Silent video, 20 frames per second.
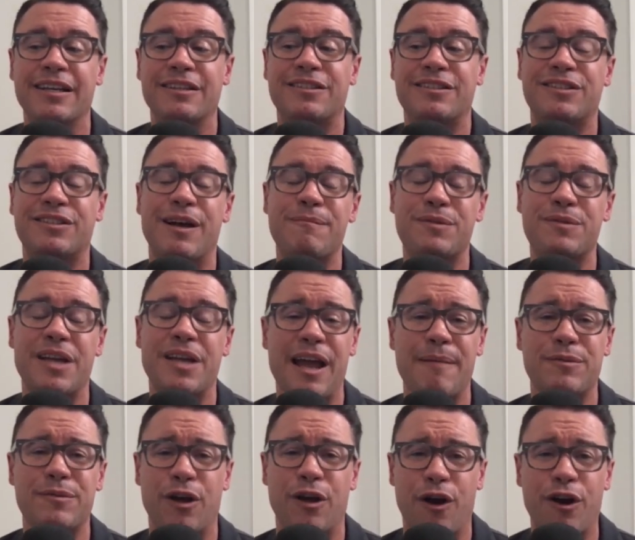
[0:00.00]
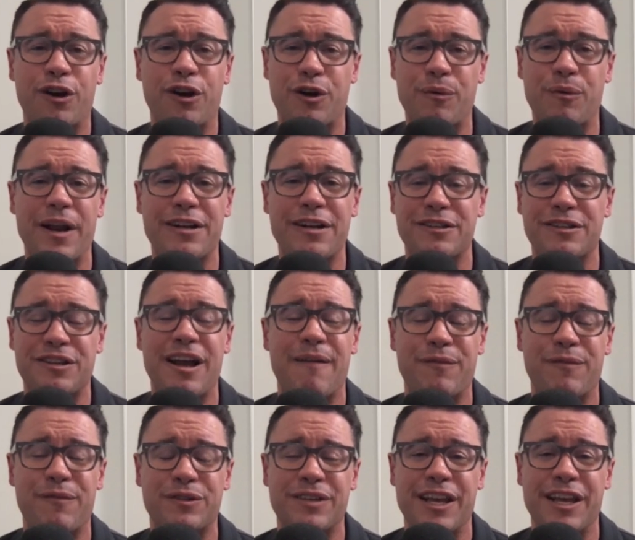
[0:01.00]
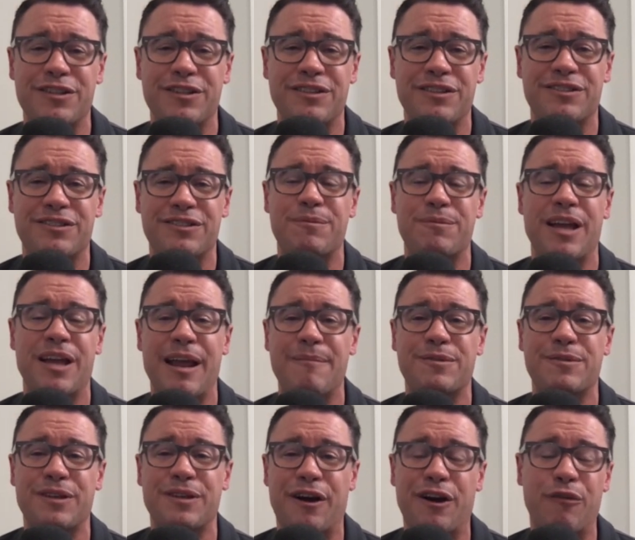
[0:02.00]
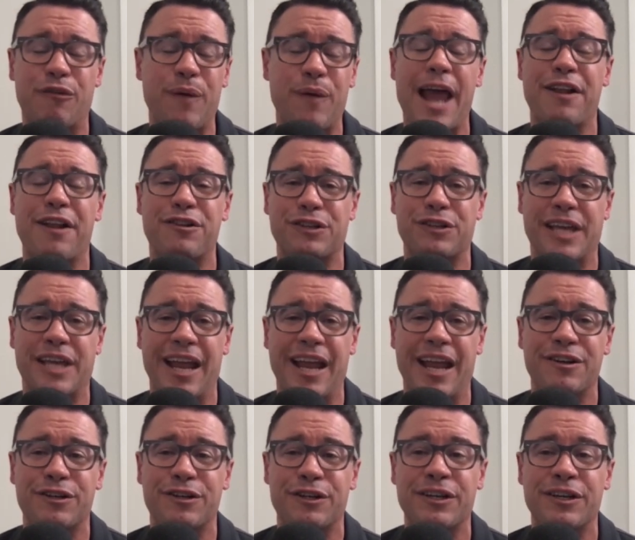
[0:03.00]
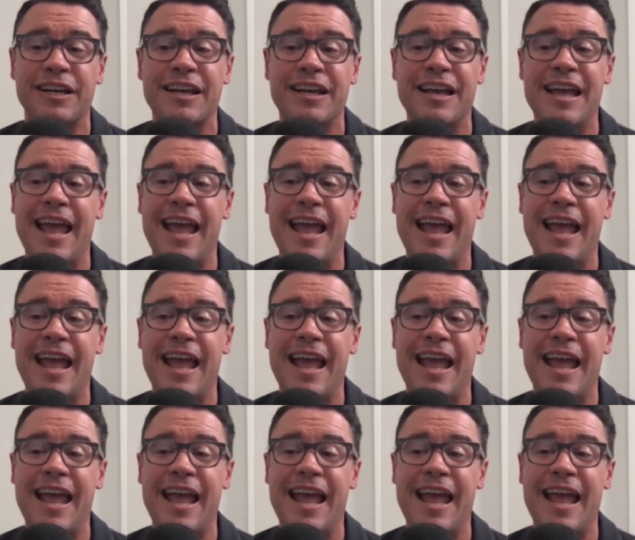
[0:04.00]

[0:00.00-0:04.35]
sometimes our courageous conversation, sometimes our radical candor